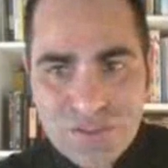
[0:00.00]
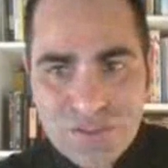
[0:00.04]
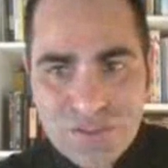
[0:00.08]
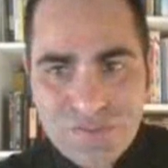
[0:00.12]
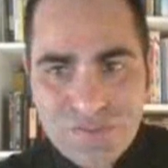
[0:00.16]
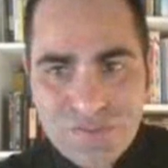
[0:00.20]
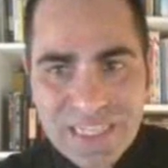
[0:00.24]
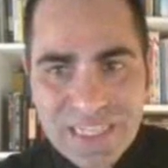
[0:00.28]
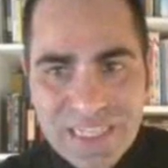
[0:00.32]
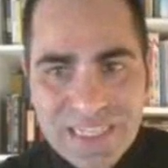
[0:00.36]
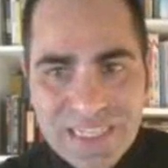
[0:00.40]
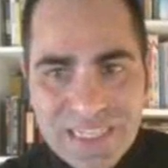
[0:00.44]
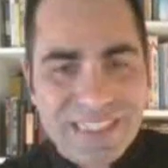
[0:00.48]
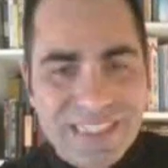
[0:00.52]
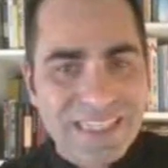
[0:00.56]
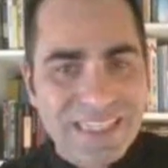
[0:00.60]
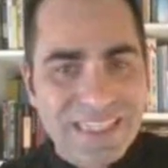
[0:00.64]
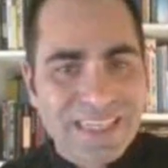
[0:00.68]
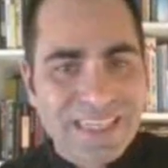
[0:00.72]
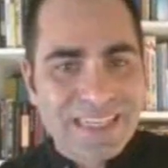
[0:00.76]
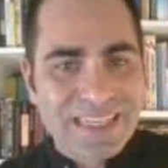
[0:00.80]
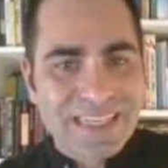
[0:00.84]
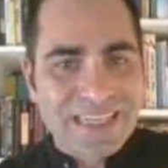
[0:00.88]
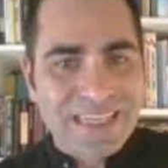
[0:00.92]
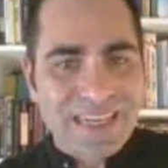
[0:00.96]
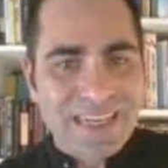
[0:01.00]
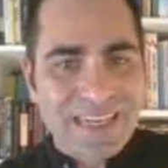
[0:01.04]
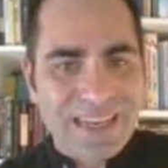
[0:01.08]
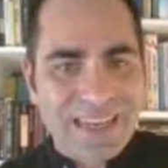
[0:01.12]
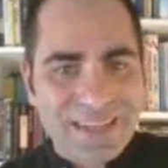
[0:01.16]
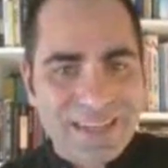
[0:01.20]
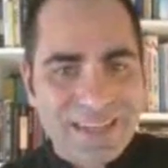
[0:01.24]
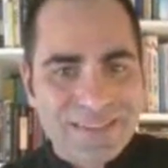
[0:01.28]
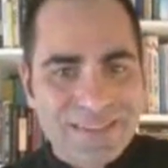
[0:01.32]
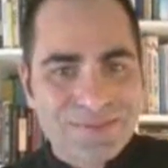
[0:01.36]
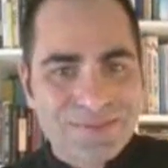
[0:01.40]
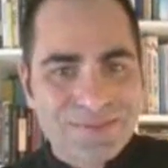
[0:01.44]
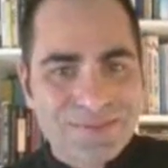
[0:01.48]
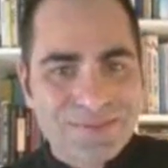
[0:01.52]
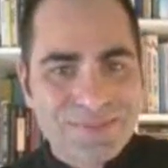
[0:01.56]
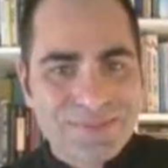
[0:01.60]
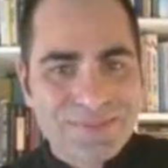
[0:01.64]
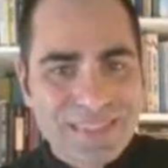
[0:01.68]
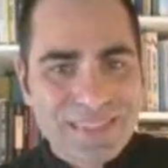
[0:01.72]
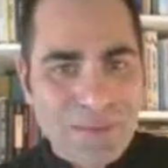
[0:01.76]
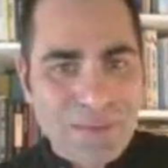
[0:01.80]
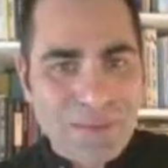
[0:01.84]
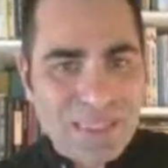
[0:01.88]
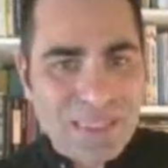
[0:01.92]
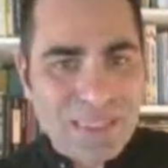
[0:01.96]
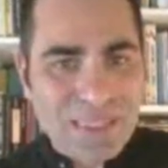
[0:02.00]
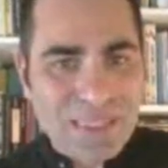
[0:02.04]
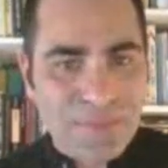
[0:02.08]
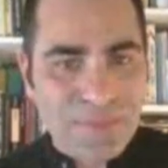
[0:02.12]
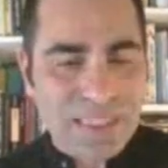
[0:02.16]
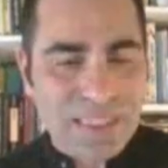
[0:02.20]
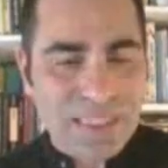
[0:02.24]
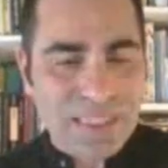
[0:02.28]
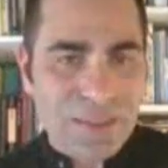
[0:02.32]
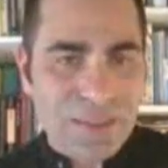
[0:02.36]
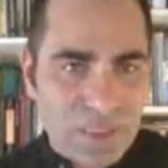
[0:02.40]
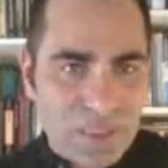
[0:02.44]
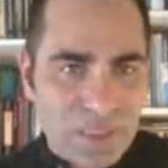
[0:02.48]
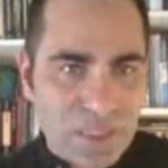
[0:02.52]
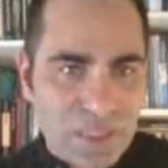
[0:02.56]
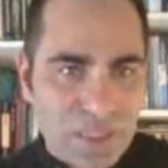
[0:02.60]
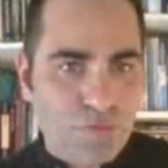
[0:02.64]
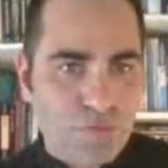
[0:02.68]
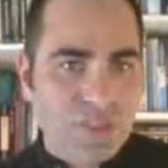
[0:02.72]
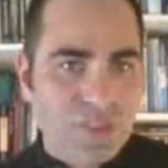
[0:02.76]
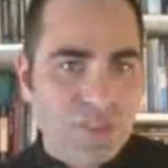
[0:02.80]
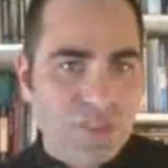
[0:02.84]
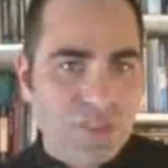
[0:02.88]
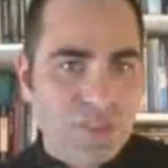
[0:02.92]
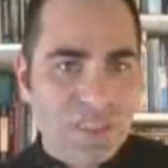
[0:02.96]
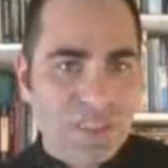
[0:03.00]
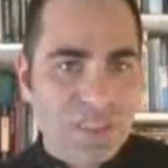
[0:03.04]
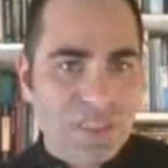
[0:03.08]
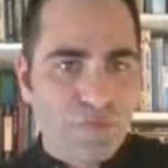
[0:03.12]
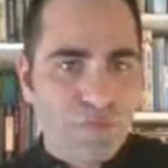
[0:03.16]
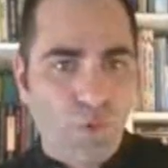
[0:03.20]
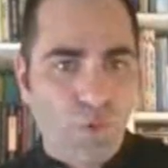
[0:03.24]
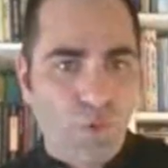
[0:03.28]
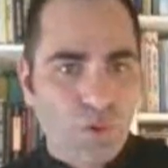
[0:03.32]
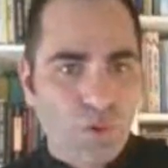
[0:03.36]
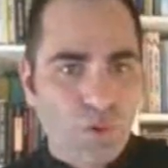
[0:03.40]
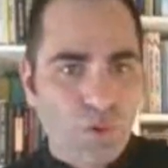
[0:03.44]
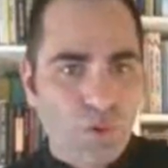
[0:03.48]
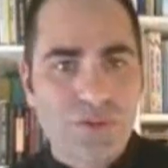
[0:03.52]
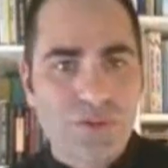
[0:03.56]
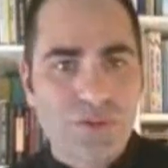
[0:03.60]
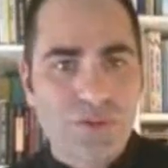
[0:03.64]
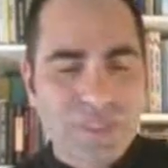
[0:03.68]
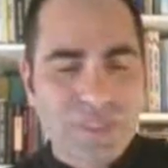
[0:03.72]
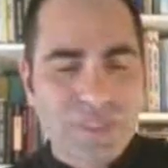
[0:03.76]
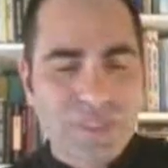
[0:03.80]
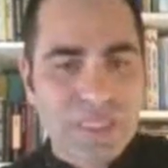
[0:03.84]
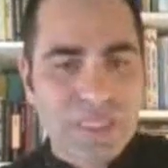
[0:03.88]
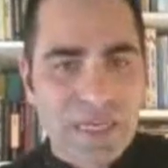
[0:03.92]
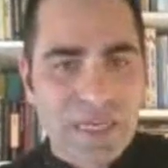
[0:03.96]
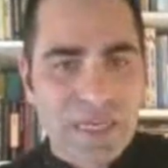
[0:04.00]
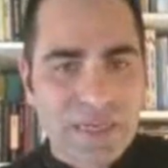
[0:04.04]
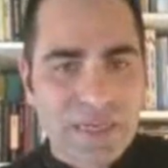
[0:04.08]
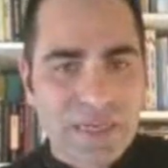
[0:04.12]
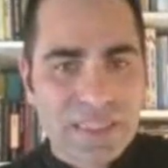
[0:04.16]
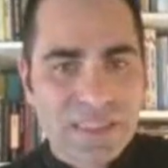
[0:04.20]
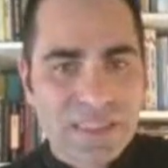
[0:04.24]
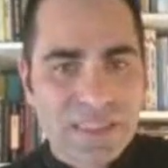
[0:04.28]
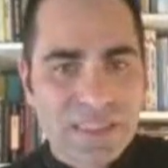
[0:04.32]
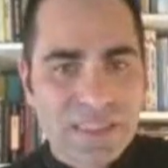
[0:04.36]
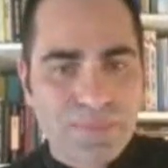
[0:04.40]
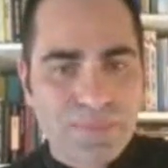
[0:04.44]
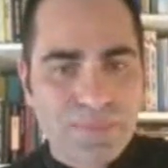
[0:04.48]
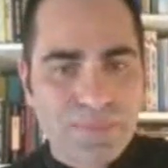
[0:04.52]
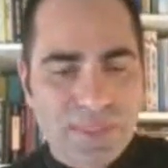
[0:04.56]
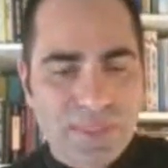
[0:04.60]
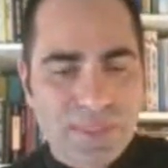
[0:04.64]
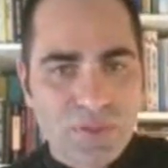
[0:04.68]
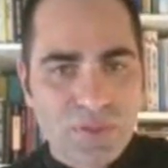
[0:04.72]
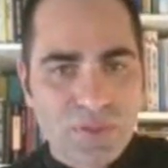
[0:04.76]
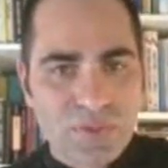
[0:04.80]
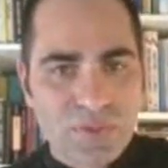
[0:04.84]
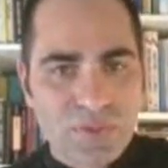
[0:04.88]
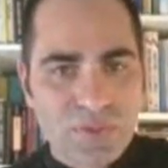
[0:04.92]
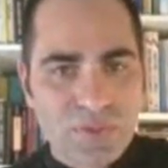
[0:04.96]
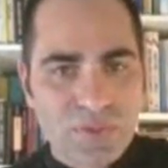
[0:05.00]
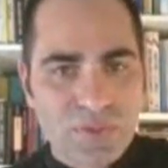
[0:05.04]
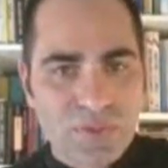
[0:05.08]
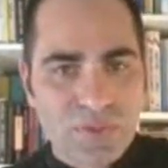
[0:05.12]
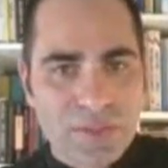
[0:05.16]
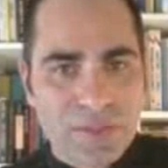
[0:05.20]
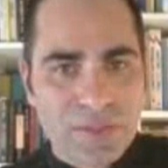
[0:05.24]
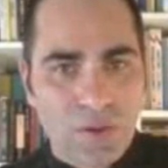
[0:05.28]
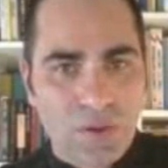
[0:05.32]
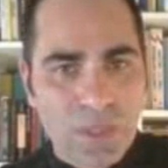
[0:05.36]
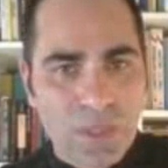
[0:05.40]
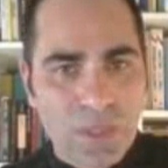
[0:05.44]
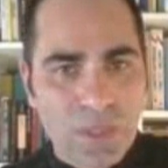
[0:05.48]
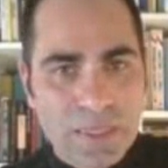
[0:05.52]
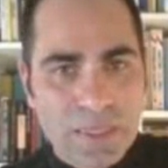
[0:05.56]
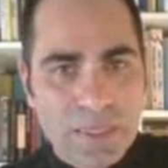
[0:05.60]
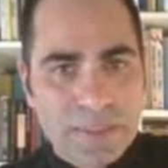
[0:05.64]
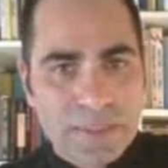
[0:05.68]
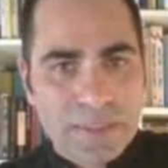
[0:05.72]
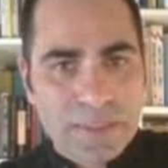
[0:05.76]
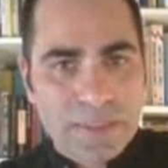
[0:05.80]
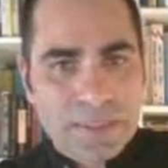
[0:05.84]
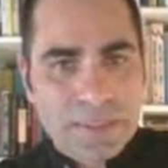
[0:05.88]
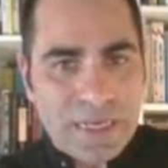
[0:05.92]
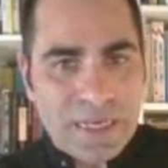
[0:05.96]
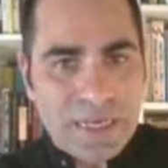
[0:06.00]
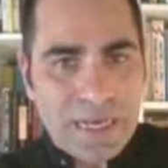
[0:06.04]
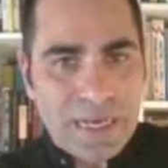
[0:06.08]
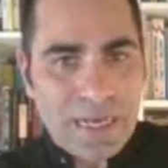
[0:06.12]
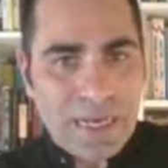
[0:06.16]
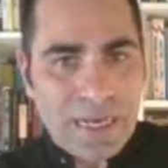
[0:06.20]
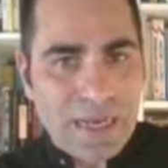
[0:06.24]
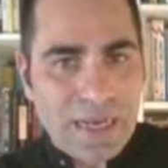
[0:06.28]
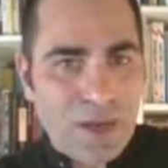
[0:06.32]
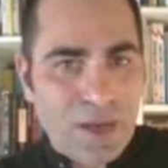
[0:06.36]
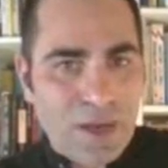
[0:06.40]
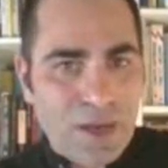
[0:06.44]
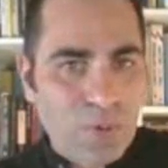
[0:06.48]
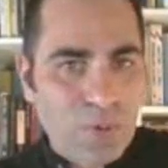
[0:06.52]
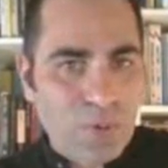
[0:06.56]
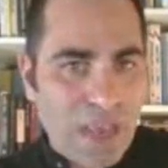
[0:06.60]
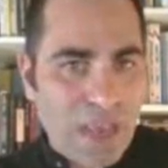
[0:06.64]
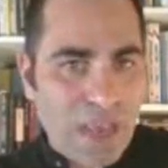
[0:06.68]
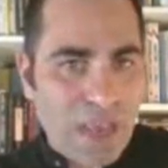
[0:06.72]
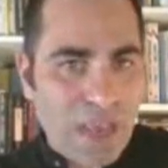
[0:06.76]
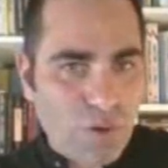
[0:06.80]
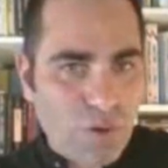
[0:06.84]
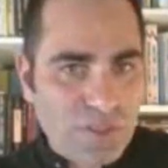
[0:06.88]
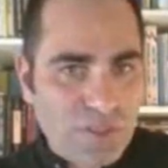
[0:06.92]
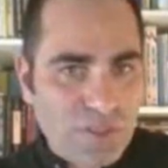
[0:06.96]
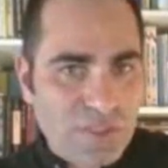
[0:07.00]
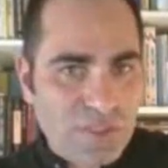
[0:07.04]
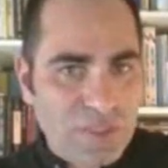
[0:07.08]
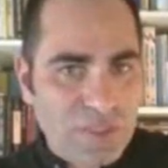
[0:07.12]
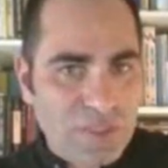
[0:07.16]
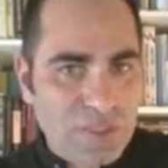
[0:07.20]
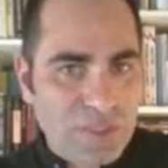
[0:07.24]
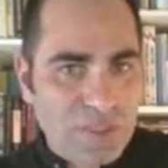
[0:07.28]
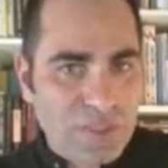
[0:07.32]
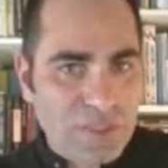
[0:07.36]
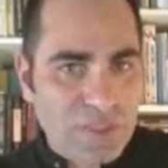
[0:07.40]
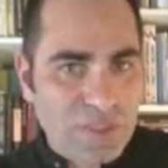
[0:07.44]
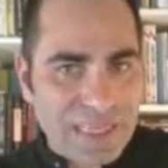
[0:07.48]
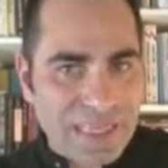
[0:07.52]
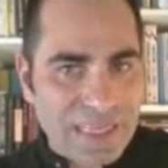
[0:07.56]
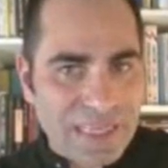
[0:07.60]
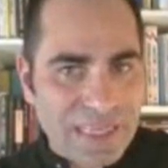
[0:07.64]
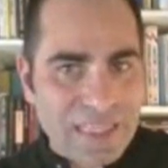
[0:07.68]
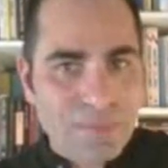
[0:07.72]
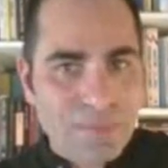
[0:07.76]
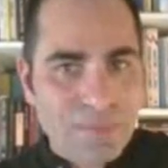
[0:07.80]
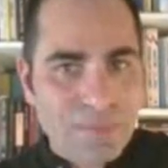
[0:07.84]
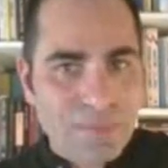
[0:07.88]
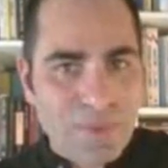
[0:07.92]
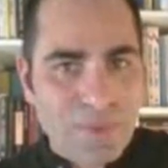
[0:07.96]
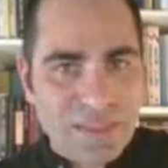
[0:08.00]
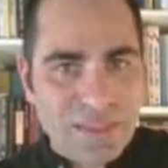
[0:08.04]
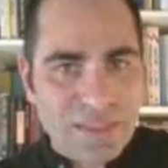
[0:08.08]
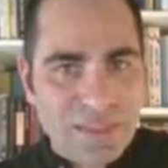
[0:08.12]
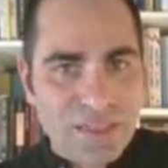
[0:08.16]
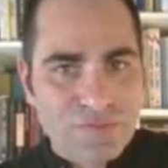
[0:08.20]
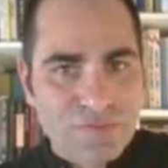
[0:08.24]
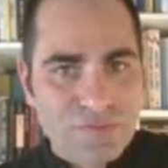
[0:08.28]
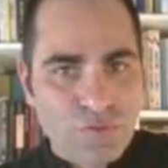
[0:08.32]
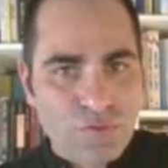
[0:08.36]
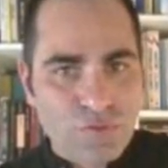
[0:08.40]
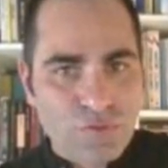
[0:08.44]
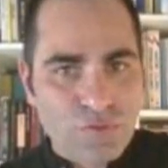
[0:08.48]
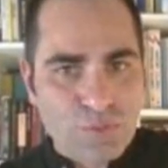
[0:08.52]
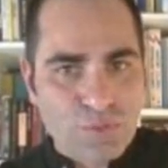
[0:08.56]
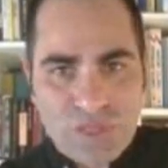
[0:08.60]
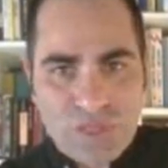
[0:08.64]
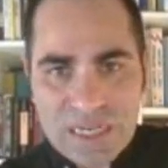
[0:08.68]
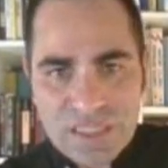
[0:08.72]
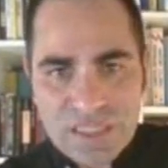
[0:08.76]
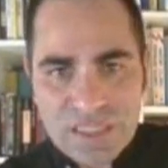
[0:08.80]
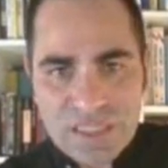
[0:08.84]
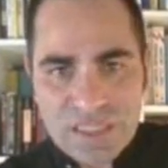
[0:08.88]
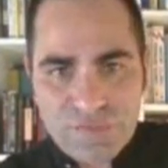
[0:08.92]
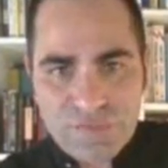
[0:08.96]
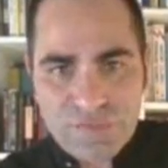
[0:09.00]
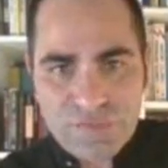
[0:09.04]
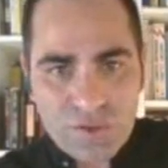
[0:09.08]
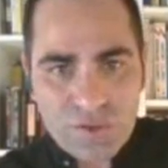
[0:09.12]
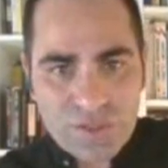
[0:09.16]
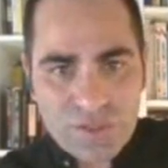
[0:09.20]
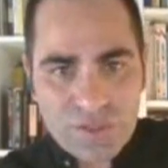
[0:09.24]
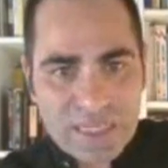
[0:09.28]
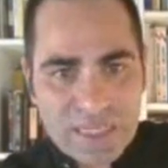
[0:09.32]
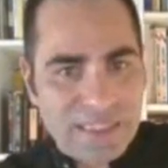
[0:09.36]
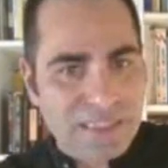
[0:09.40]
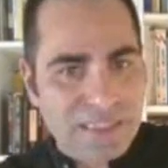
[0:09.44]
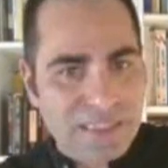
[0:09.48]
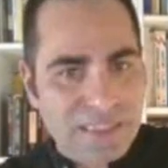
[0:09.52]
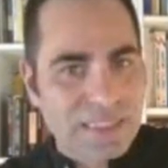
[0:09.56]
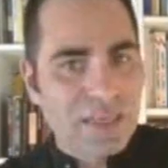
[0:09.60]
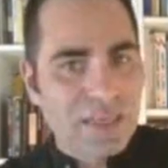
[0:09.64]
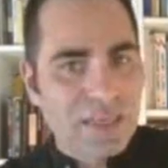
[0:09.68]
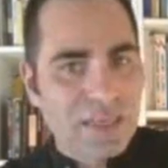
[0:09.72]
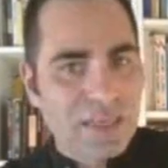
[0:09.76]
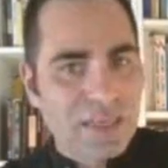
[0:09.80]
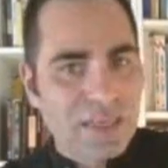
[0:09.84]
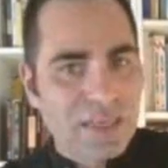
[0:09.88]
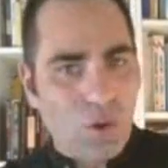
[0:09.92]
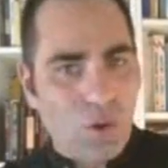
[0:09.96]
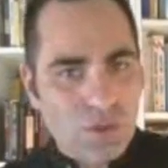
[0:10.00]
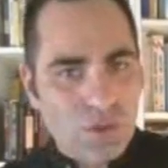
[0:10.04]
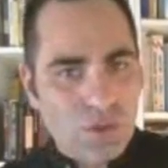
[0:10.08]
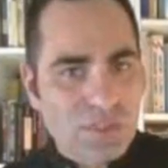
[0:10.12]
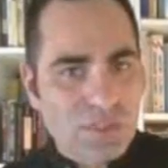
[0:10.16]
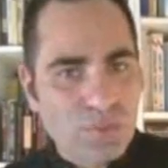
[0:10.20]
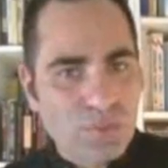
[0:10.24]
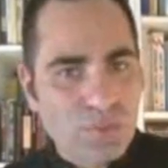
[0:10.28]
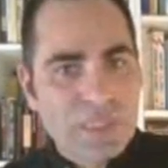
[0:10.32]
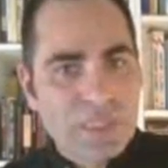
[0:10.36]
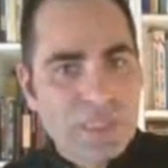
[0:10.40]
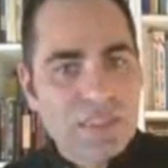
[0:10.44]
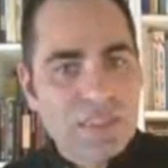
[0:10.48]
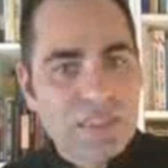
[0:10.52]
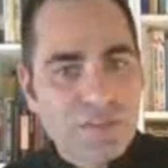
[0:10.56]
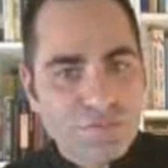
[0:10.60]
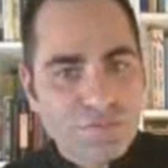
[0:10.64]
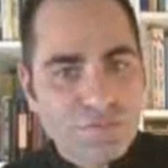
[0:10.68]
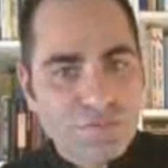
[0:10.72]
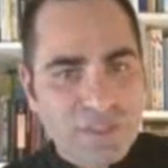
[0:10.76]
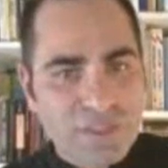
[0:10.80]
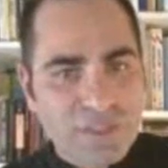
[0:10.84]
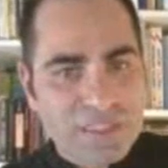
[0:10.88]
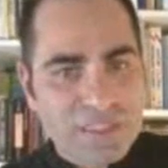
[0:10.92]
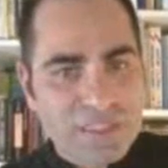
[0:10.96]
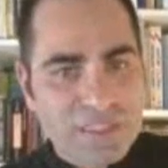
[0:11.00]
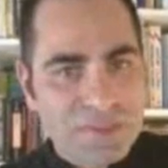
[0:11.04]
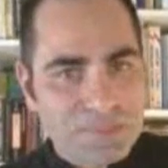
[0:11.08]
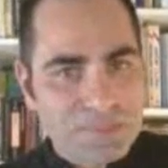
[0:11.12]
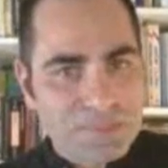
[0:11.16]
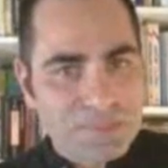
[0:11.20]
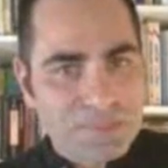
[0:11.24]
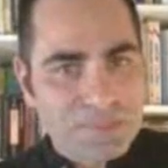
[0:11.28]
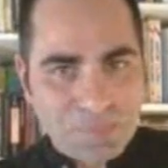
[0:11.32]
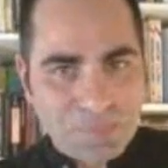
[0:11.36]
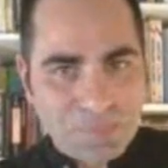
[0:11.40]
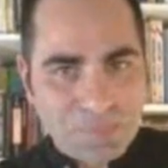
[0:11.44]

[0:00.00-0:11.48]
each of these. Time is limited, but of course in the full course it's possible to get it all. We have also the kidney, bladder, and reproductive organs, also with the different